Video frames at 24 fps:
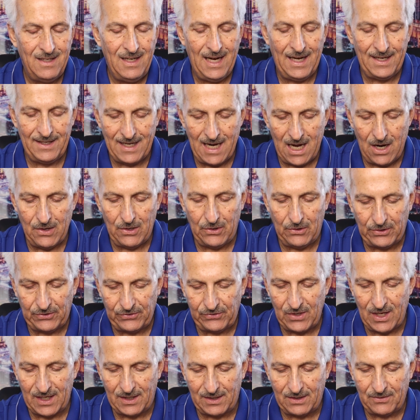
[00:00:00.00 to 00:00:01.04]
And now it looks
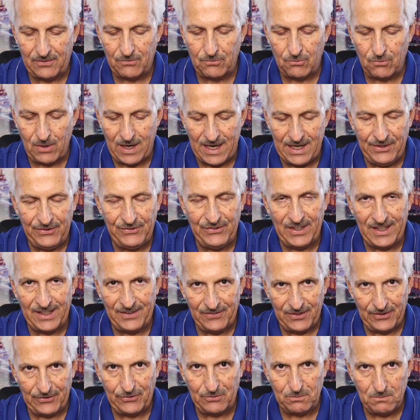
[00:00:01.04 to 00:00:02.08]
like raising
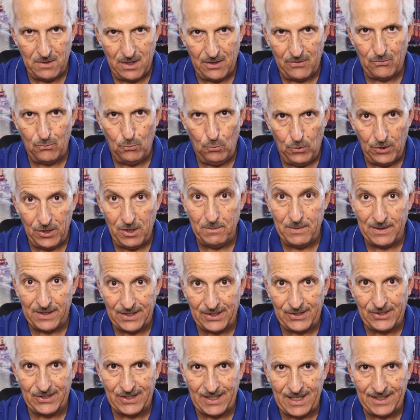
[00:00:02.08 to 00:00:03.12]
this month would have been a
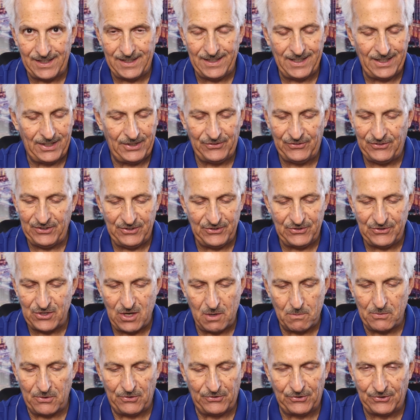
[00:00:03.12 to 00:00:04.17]
good idea because these
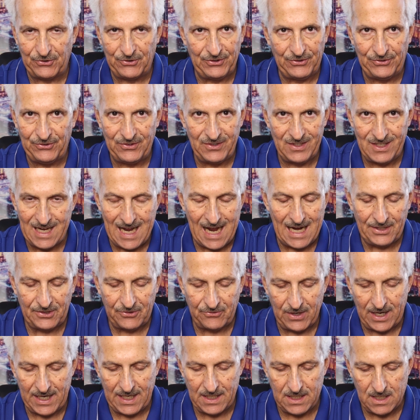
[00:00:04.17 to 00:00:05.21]
numbers are just not
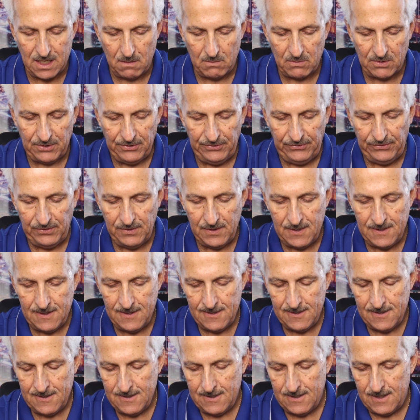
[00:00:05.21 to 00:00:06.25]
great numbers.
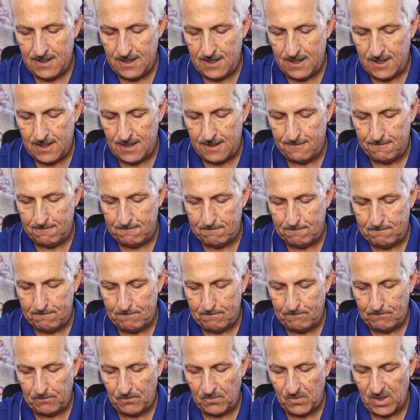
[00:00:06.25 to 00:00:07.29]

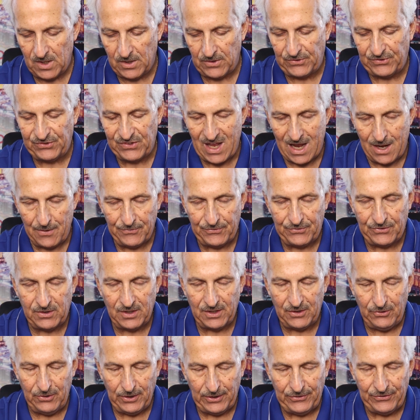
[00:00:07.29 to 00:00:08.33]
It
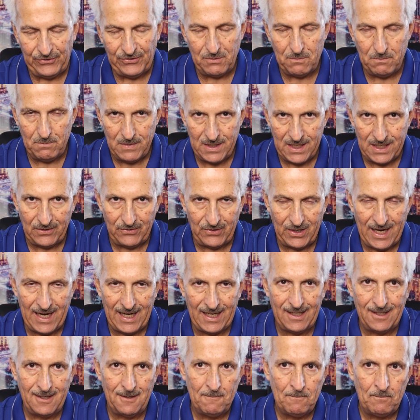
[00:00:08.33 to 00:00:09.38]
looks to me
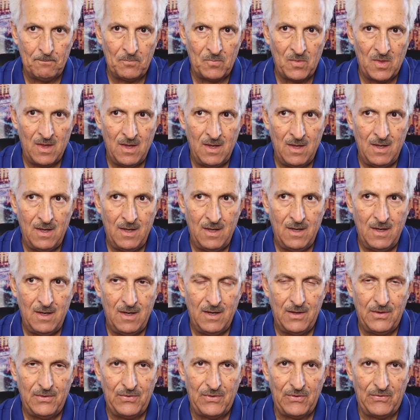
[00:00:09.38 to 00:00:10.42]
like
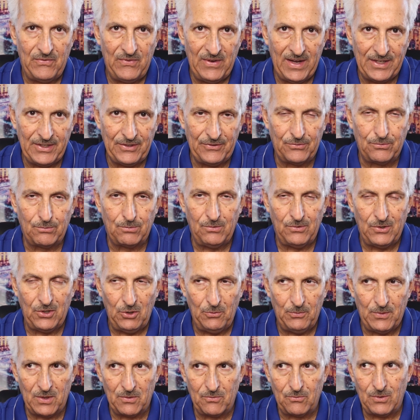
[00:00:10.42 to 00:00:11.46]
the Fed is a little
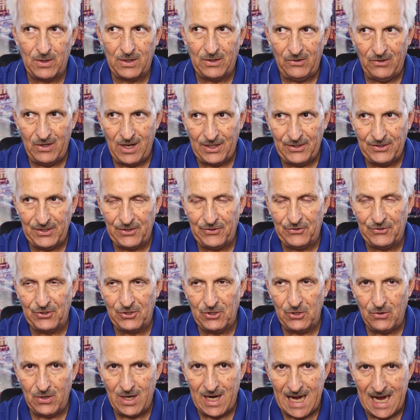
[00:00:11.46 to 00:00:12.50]
bit reluctant to
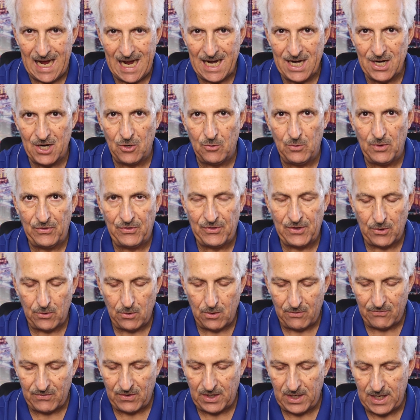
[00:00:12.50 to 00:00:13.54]
go higher with their
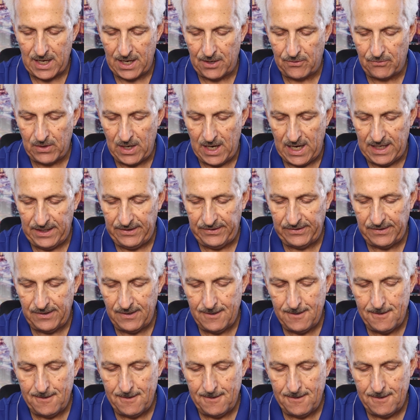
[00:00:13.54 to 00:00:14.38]
overnight rate.